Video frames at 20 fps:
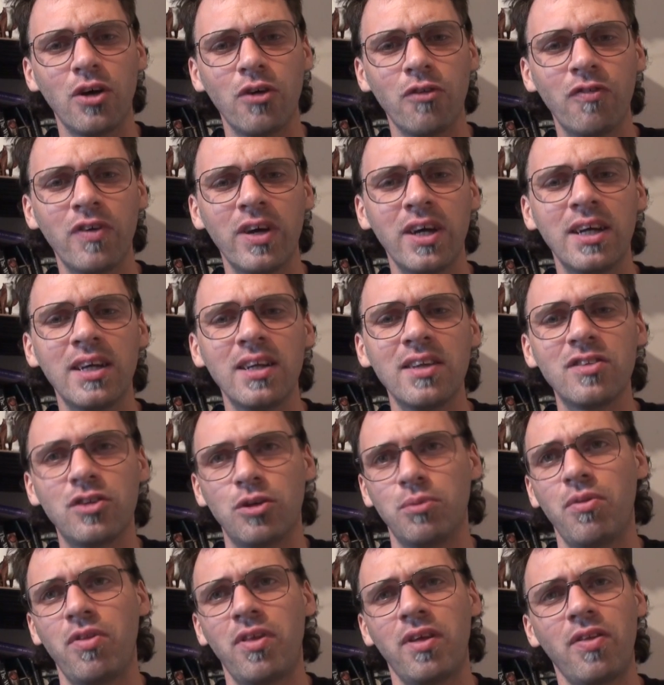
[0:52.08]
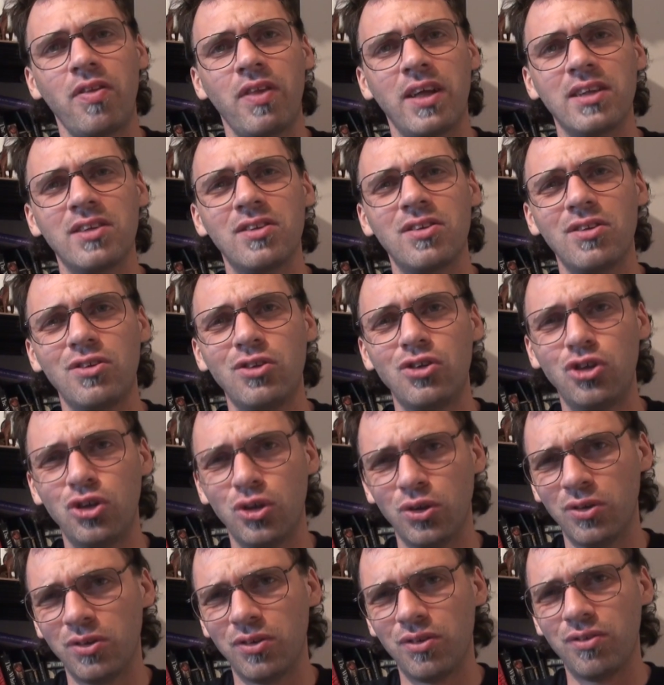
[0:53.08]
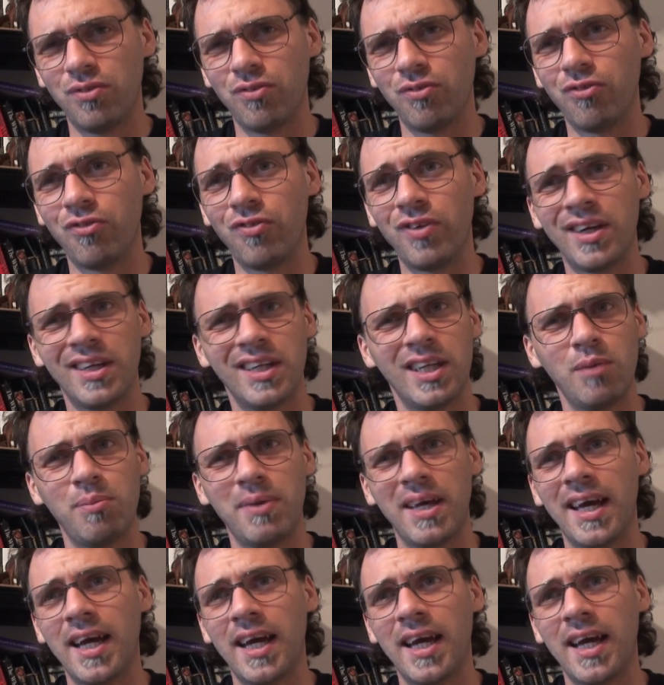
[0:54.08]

of something that shouldn't really be